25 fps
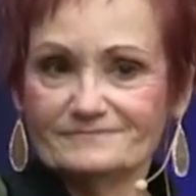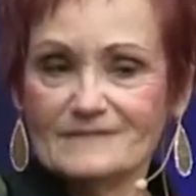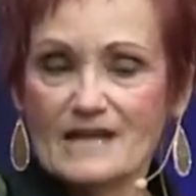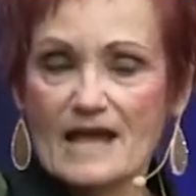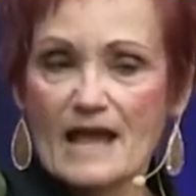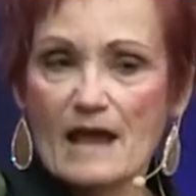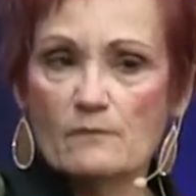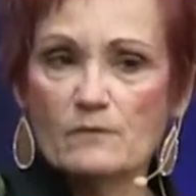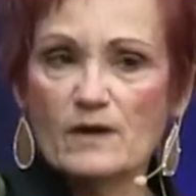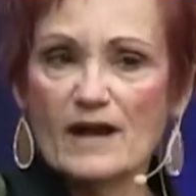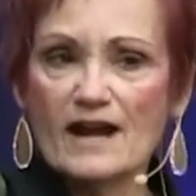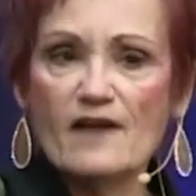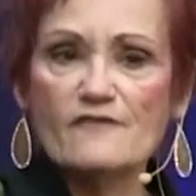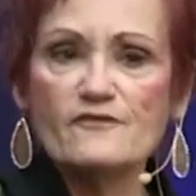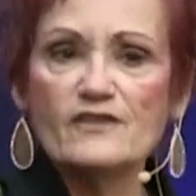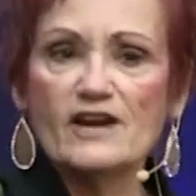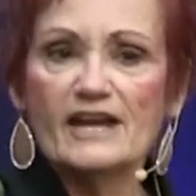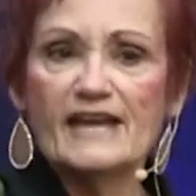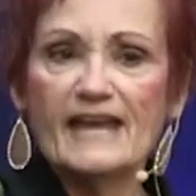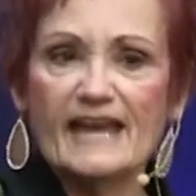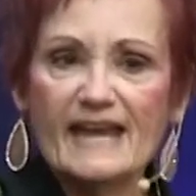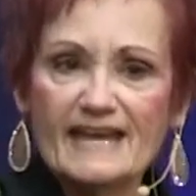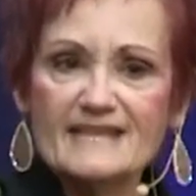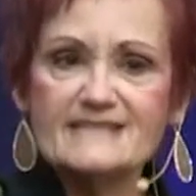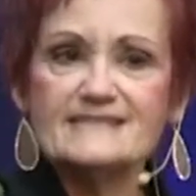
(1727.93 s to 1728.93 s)
And whatever
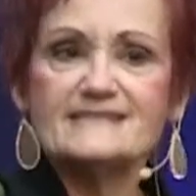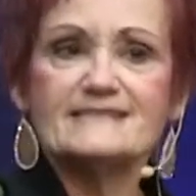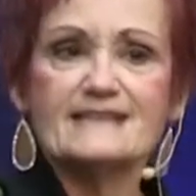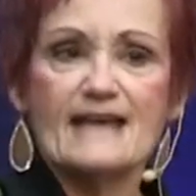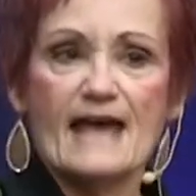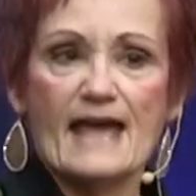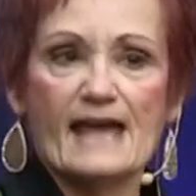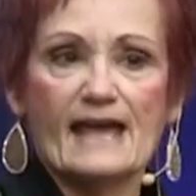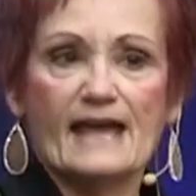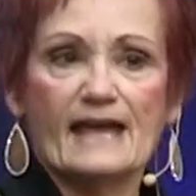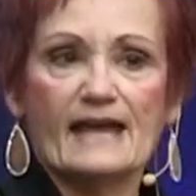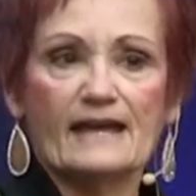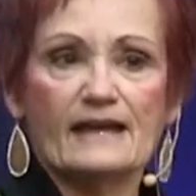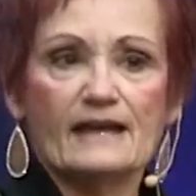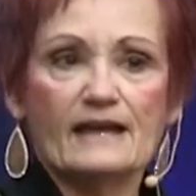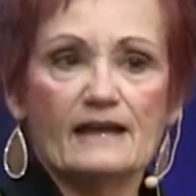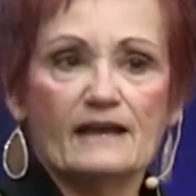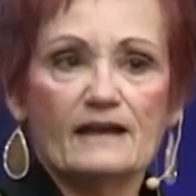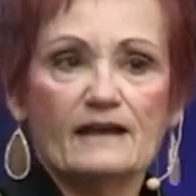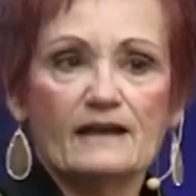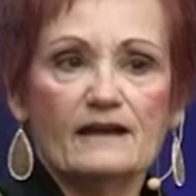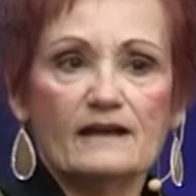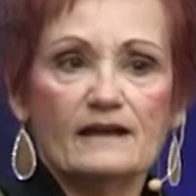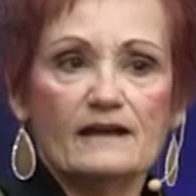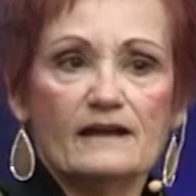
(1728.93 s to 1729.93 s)
He's saying,
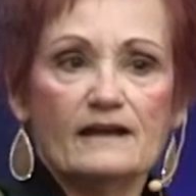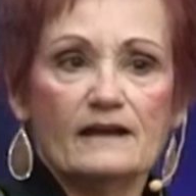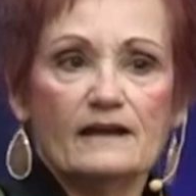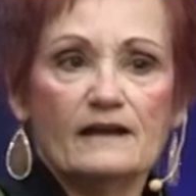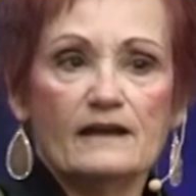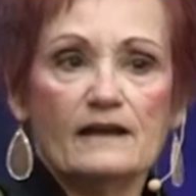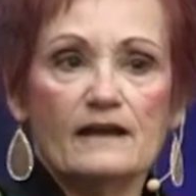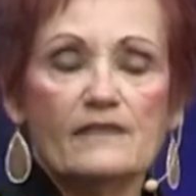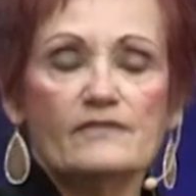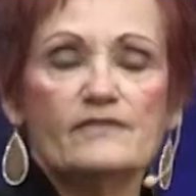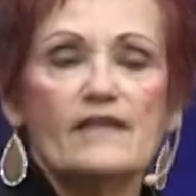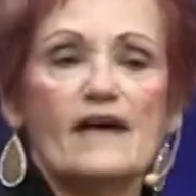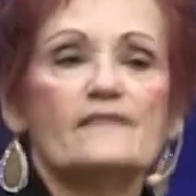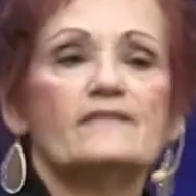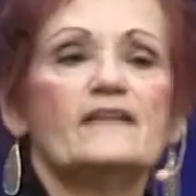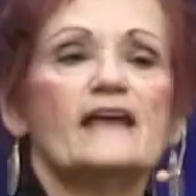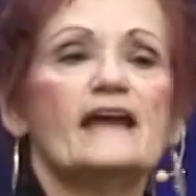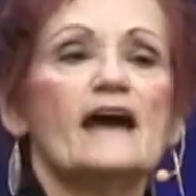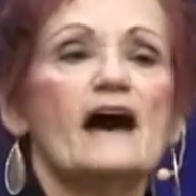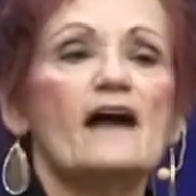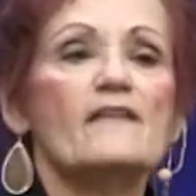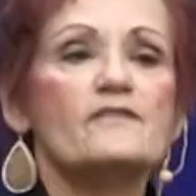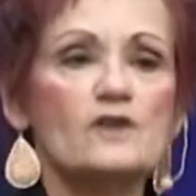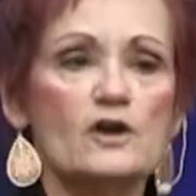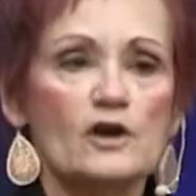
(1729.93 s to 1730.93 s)
then the
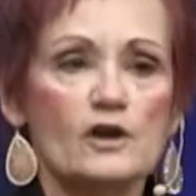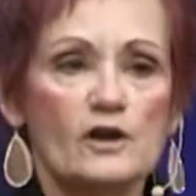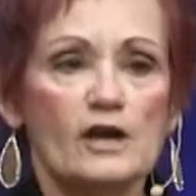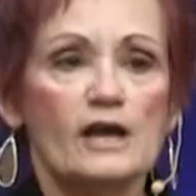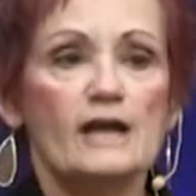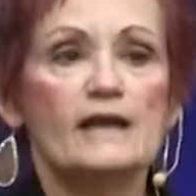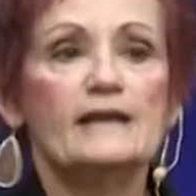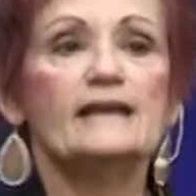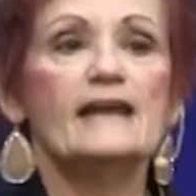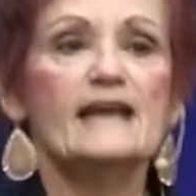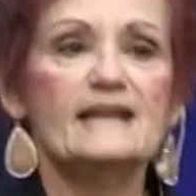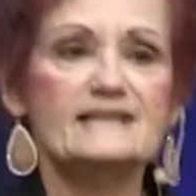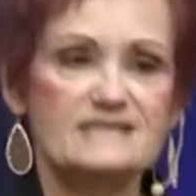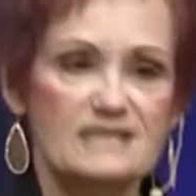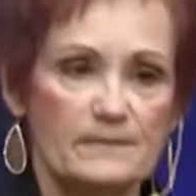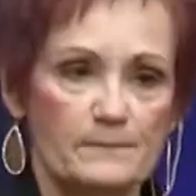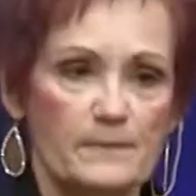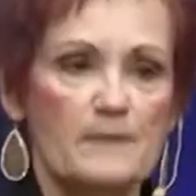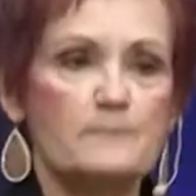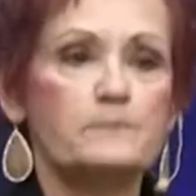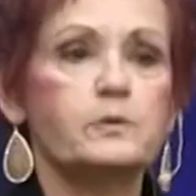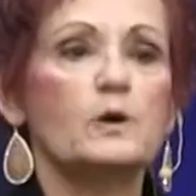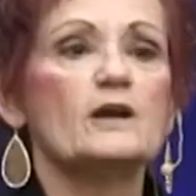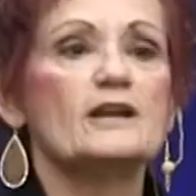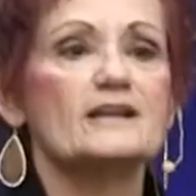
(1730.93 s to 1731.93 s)
other needs to be
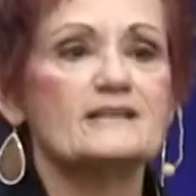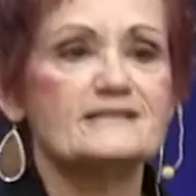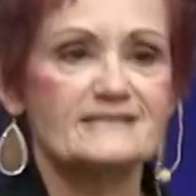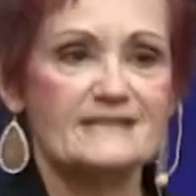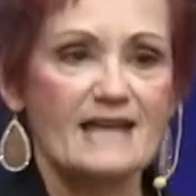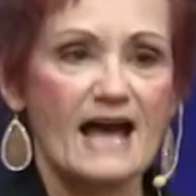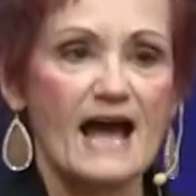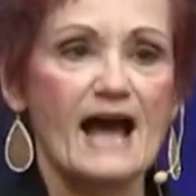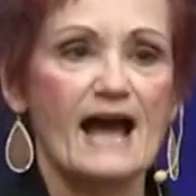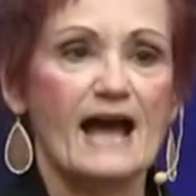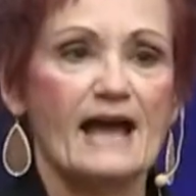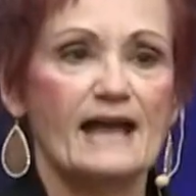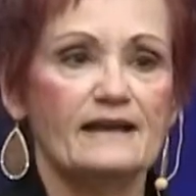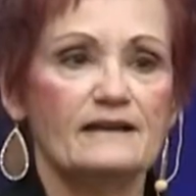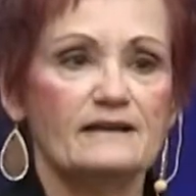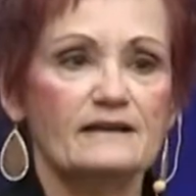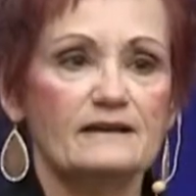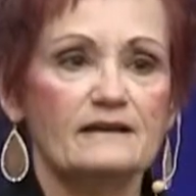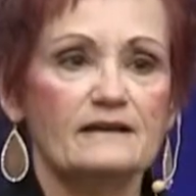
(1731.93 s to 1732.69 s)
put aside.